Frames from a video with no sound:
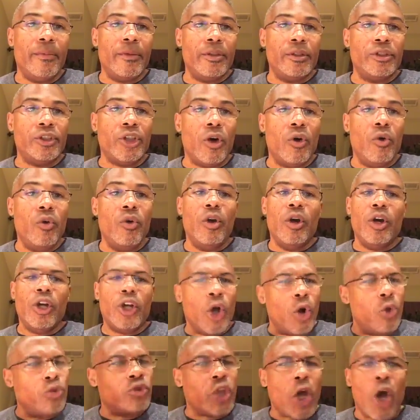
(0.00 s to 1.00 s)
So
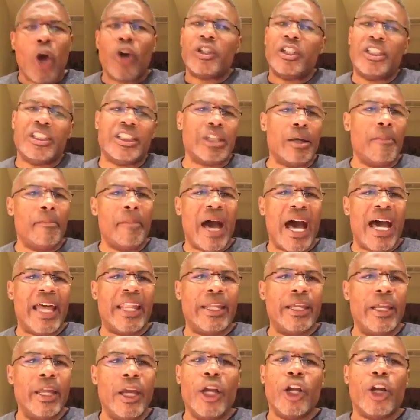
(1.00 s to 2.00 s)
go talk to
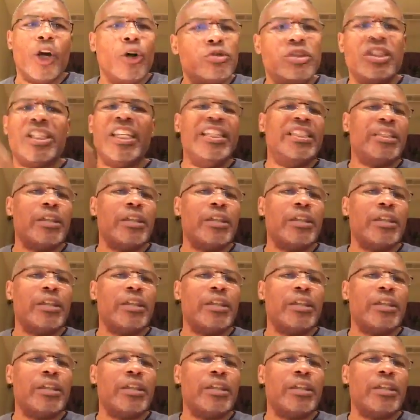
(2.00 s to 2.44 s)
somebody. Go see